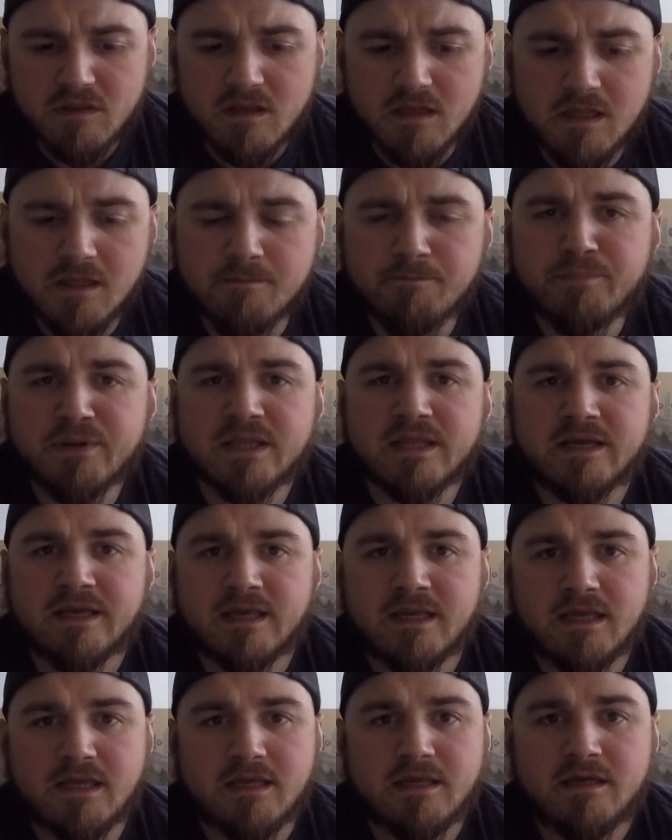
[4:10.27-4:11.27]
in
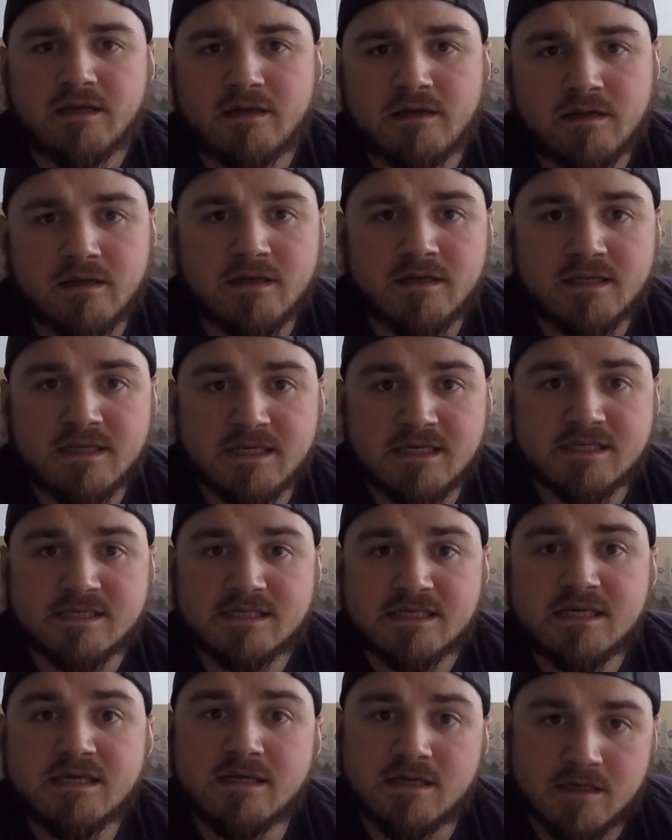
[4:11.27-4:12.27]
play in
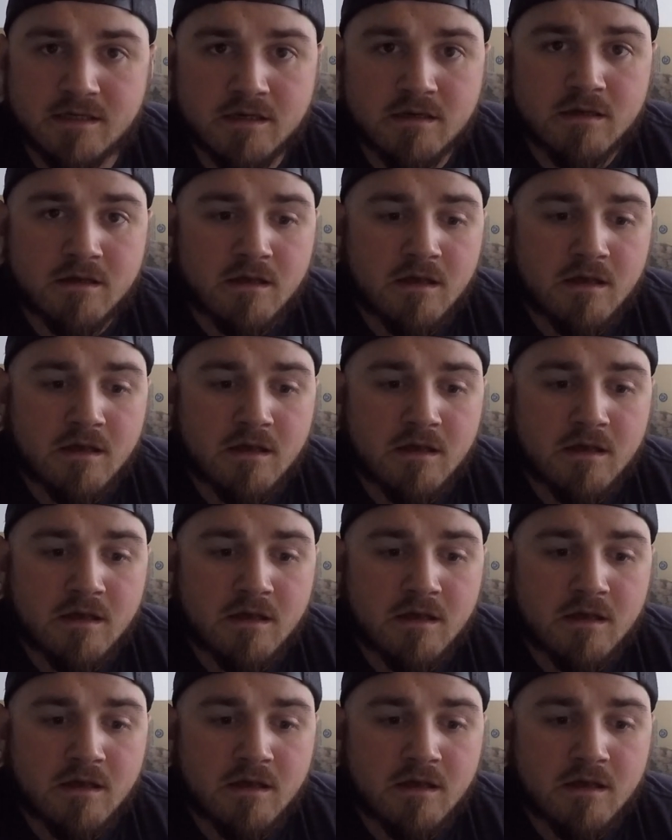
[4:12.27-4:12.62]
DC,